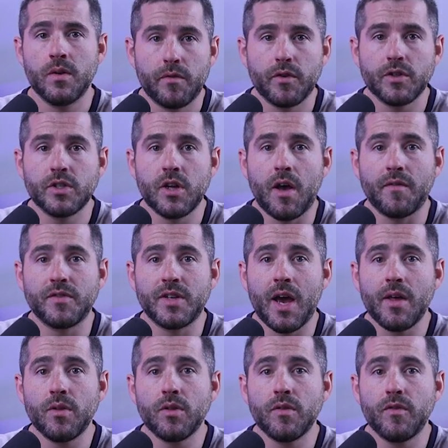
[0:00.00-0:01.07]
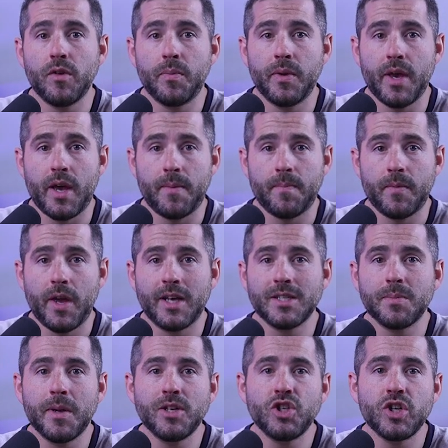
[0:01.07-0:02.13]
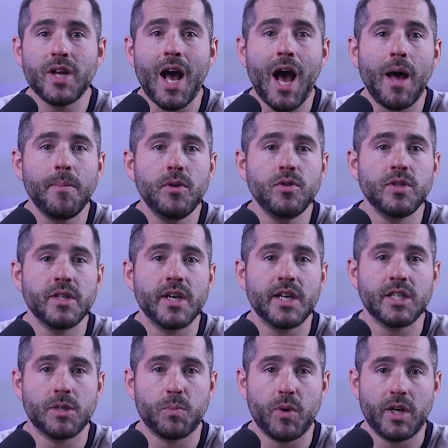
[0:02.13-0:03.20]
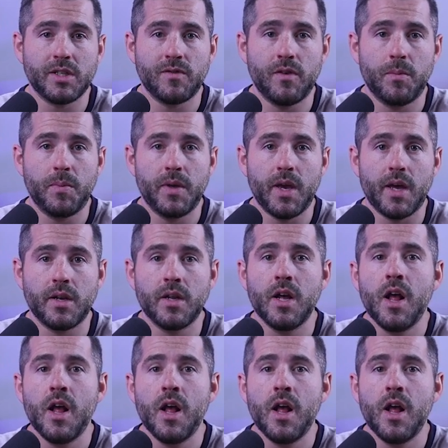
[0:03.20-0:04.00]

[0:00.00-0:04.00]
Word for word: First off, download the VPN. As mentioned, I'm using ExpressVPN.